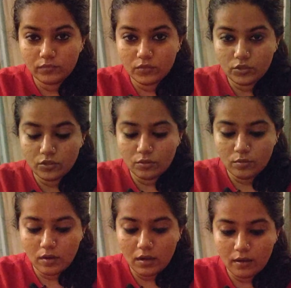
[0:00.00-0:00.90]

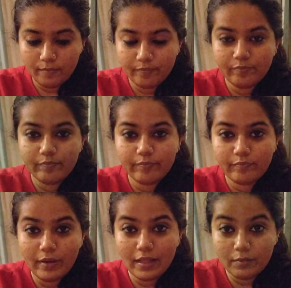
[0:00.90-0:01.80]
So,
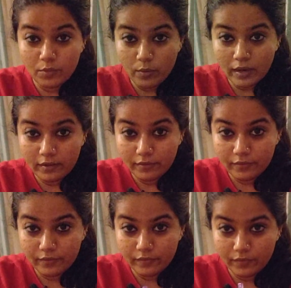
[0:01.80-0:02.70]
pile number one,
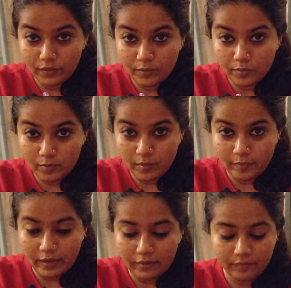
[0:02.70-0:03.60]
the purple pen.